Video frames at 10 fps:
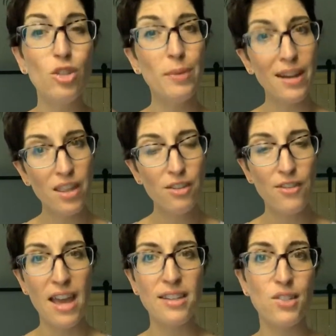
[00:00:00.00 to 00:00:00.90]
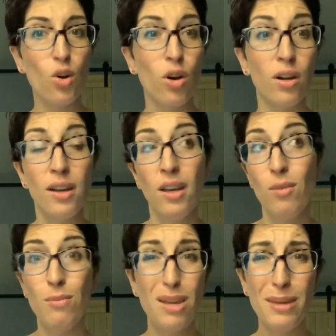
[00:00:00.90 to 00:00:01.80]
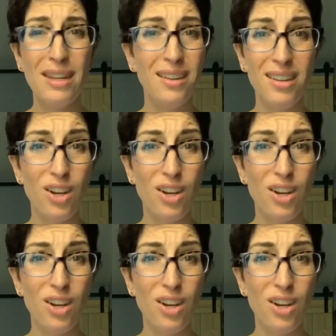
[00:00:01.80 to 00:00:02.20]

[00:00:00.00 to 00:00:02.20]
you've been on the fence, or maybe,